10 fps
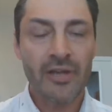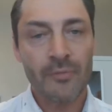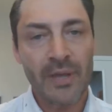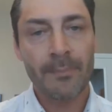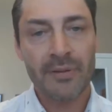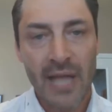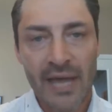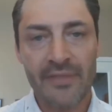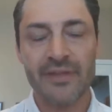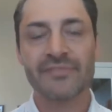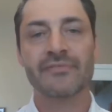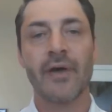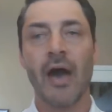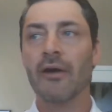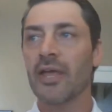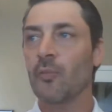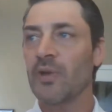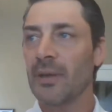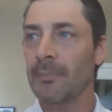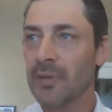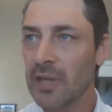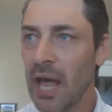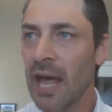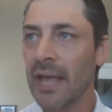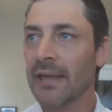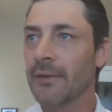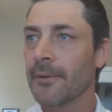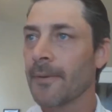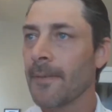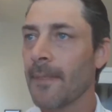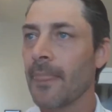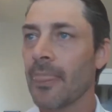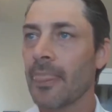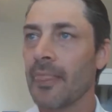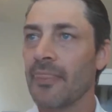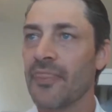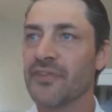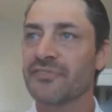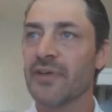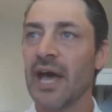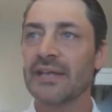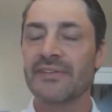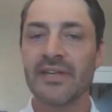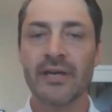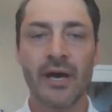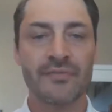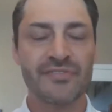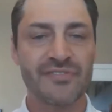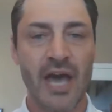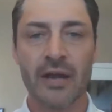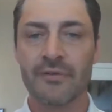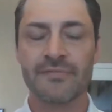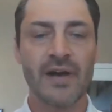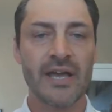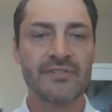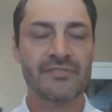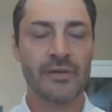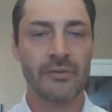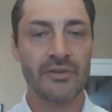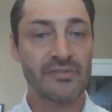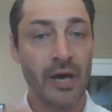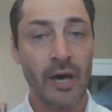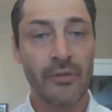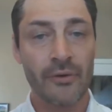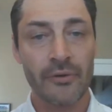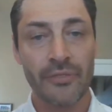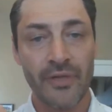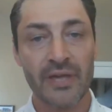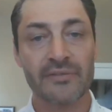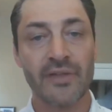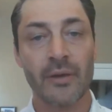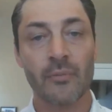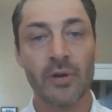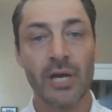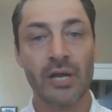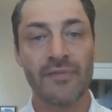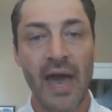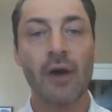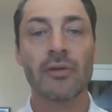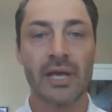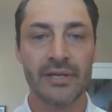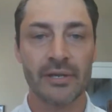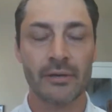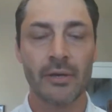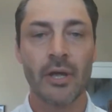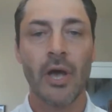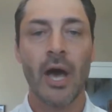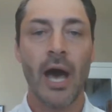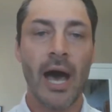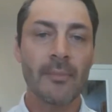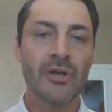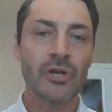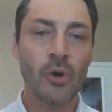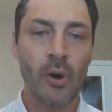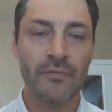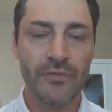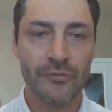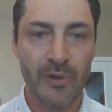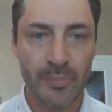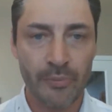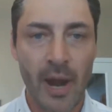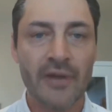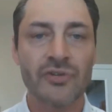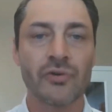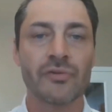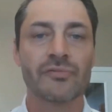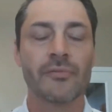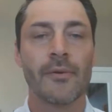can we apply this? How can we apply this idea of sacrifice and these other things that were kind of outlined here? I'm going to go over three practicals